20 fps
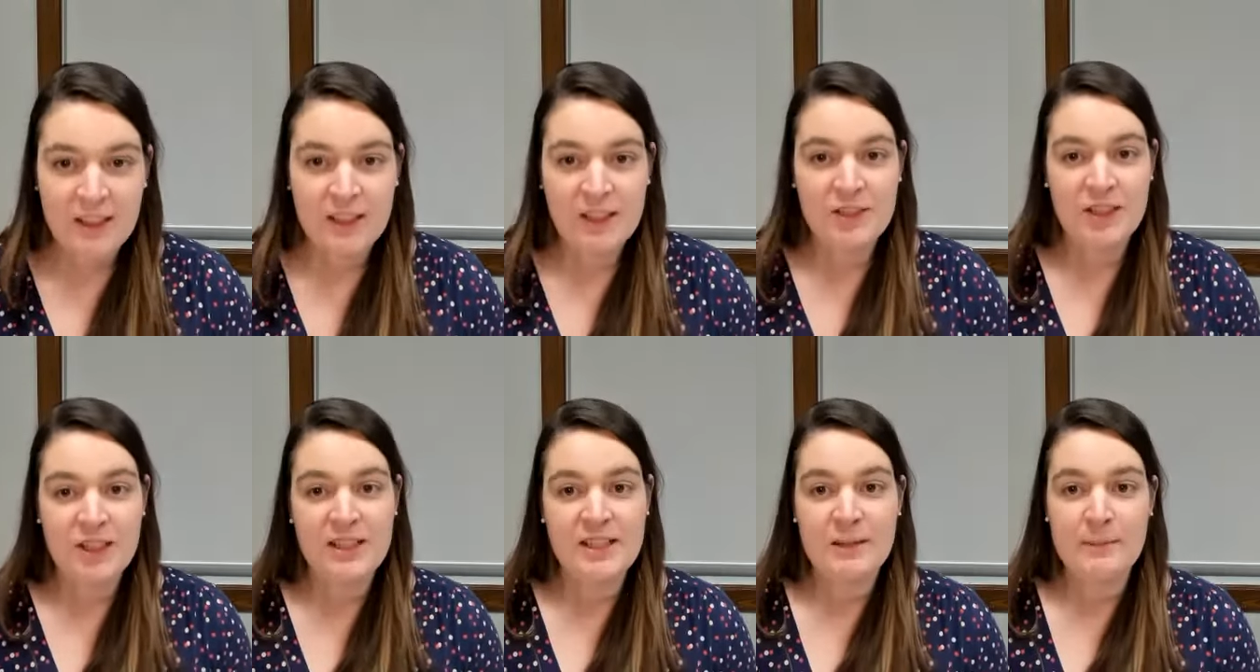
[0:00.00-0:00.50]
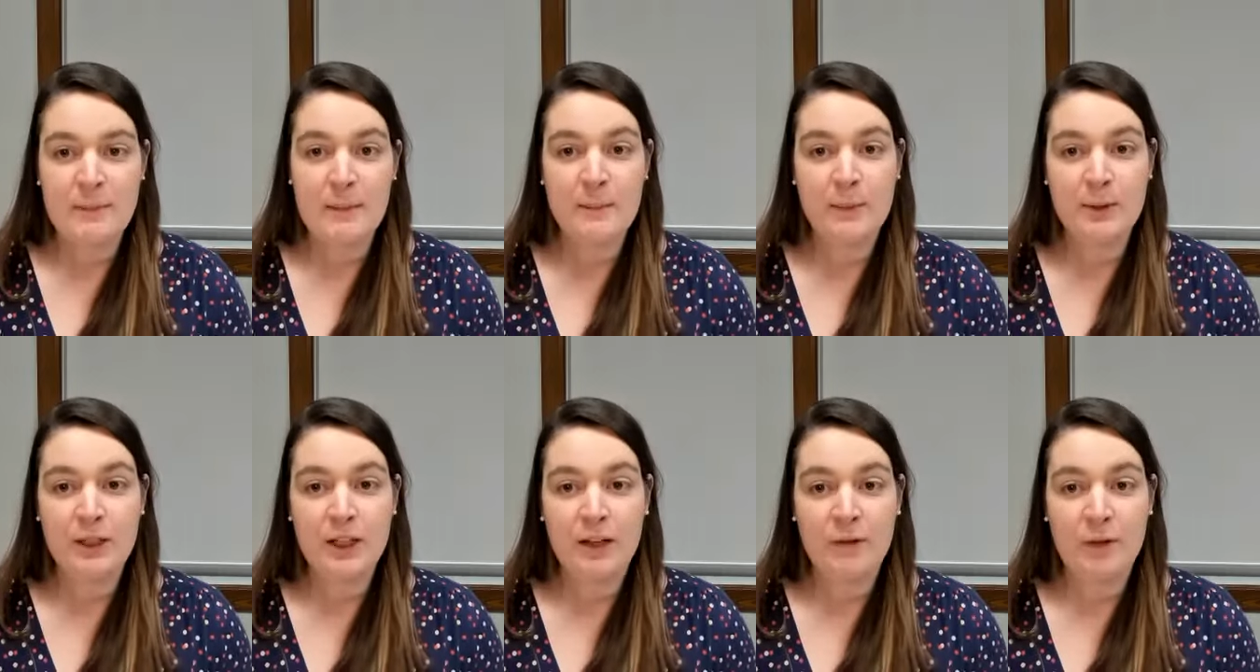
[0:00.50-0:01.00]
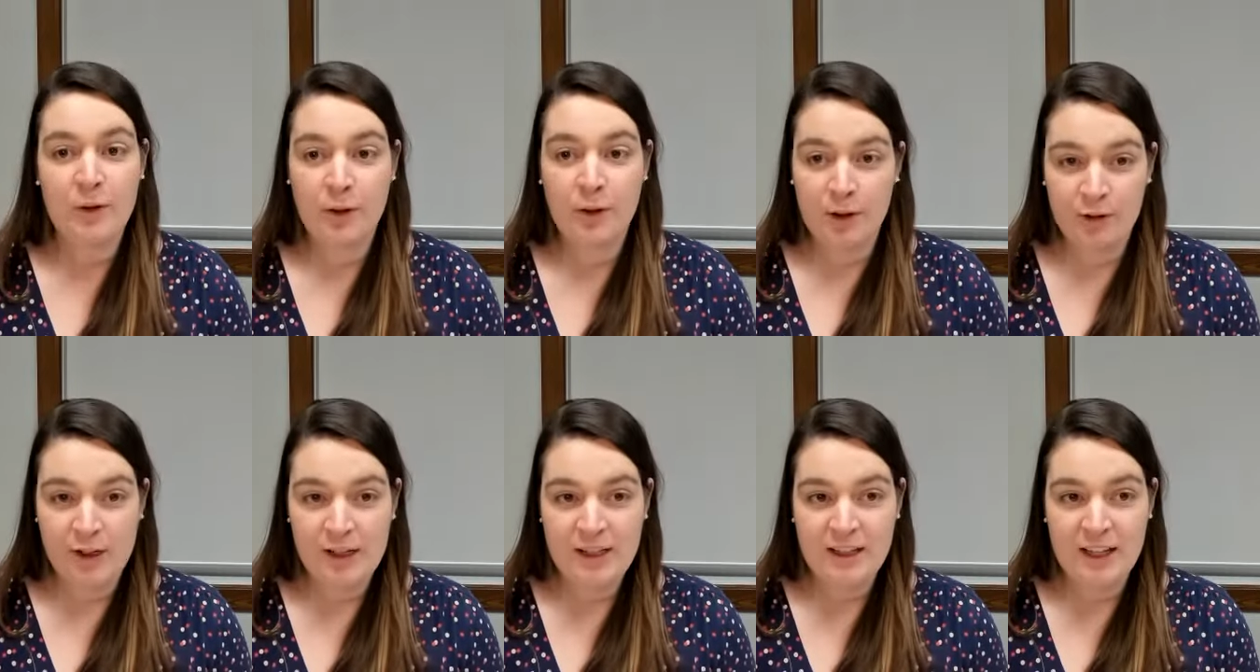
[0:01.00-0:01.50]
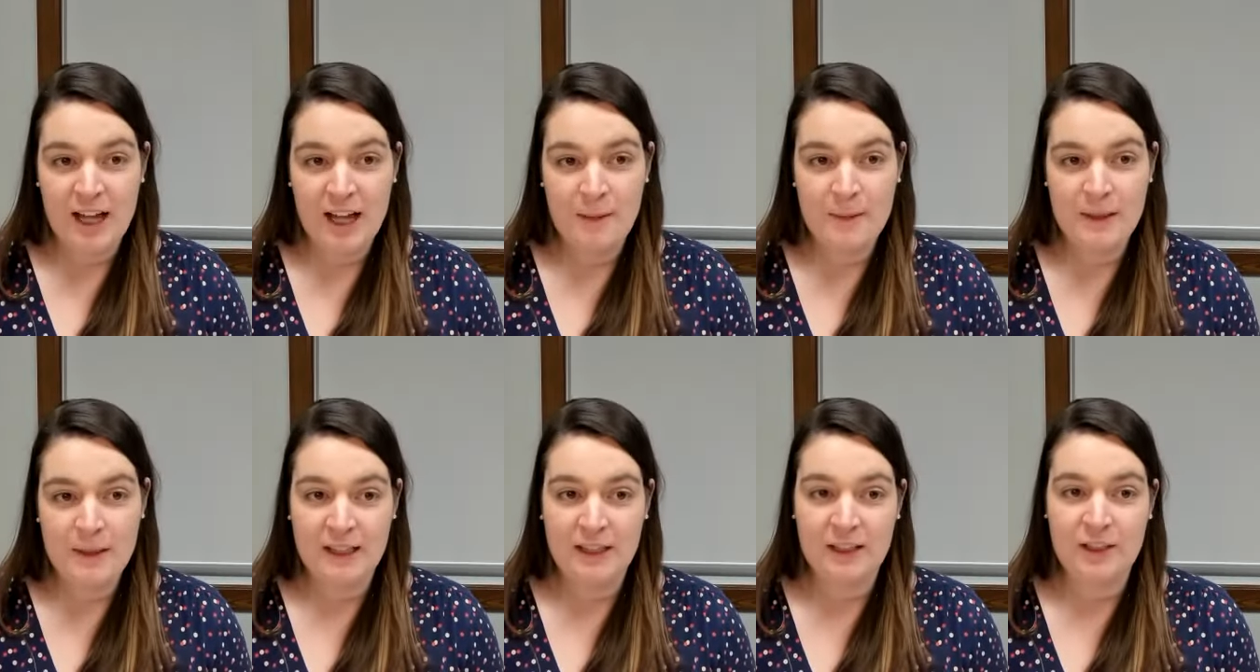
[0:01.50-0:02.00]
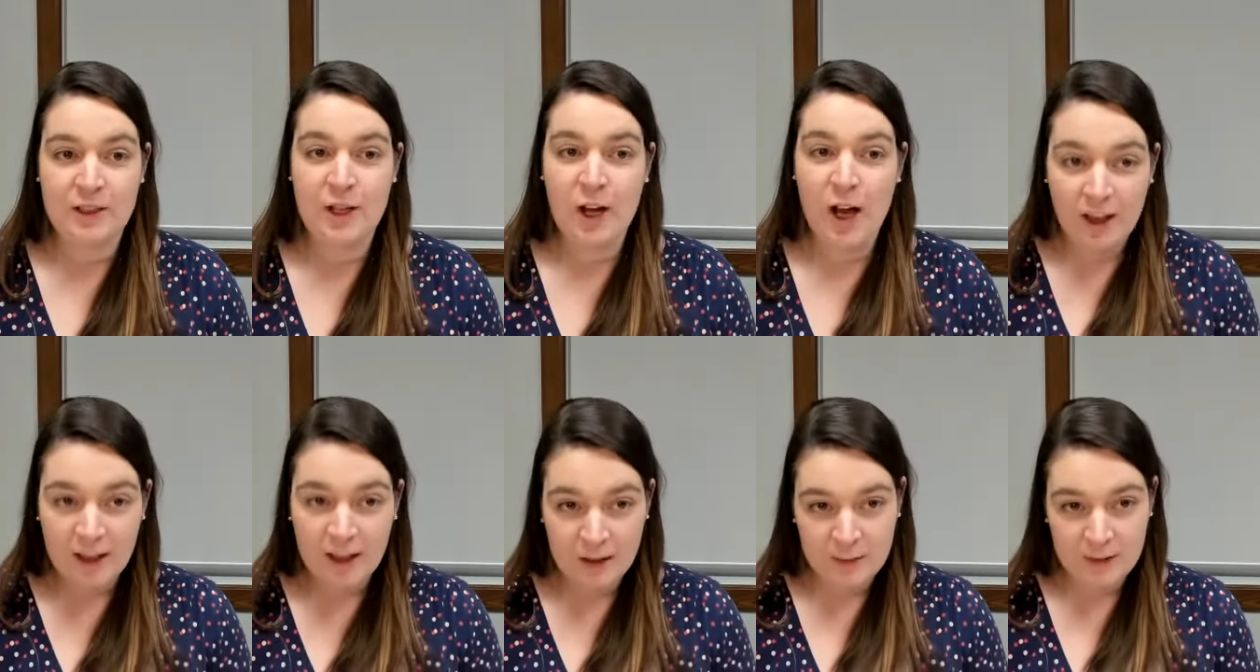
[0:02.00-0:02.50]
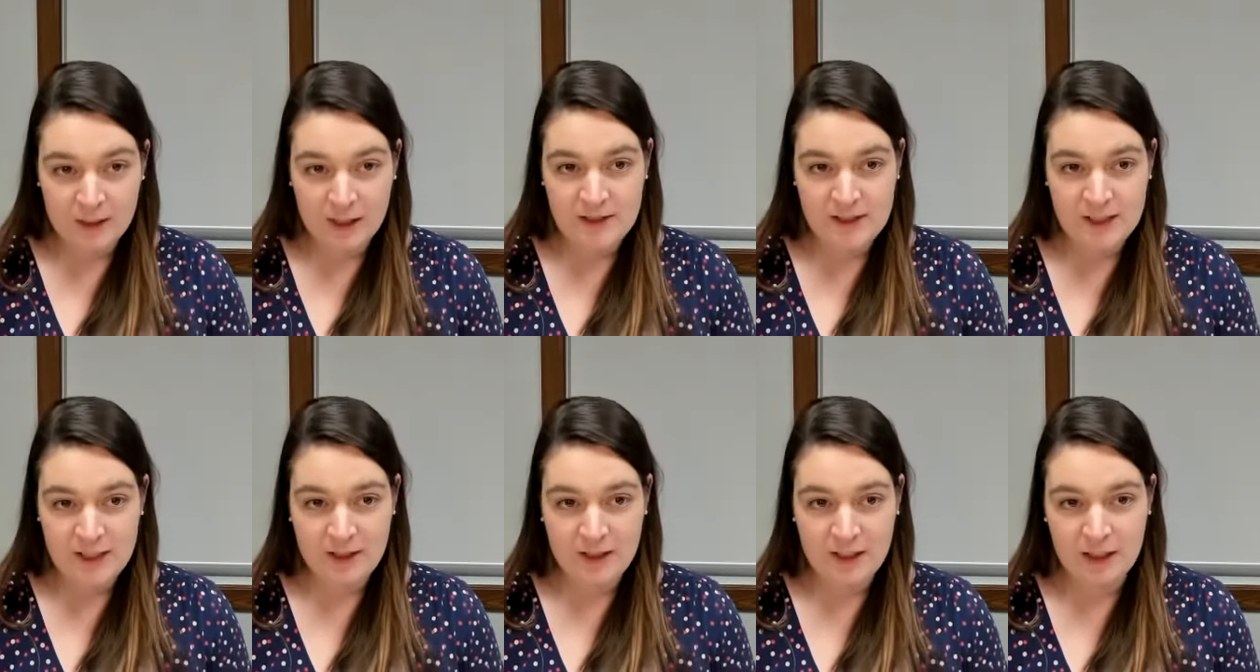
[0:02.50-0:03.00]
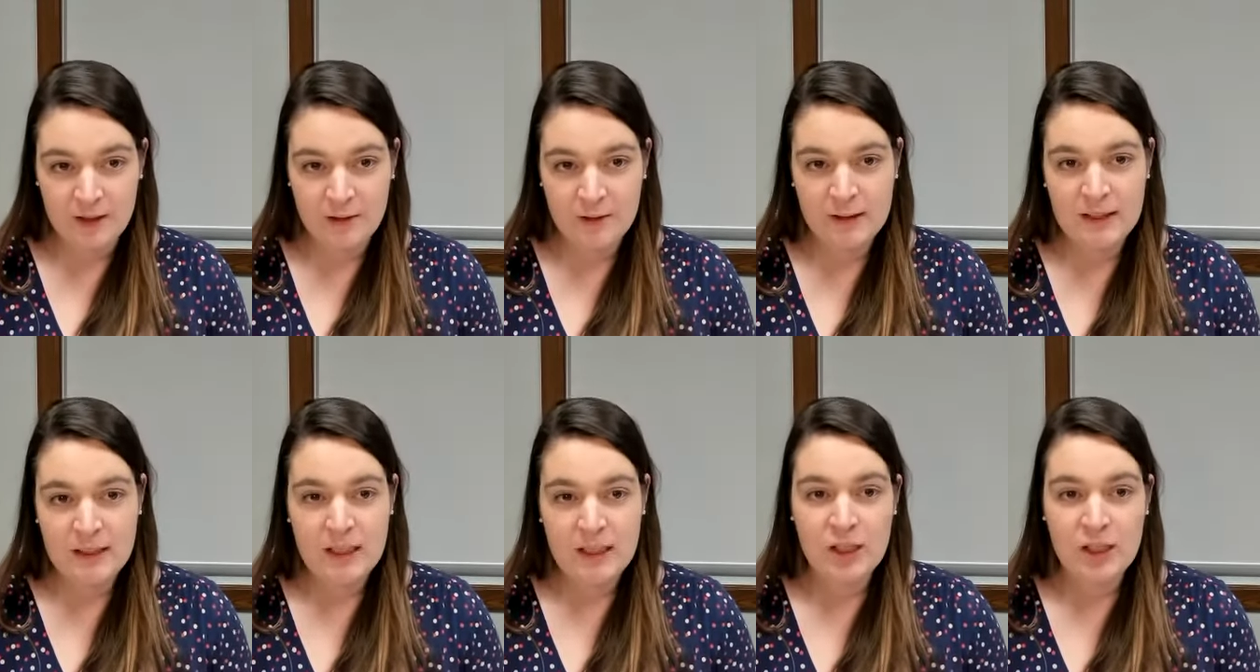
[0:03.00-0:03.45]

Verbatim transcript: She's a member of a Rotary Club in Collingwood, Ontario.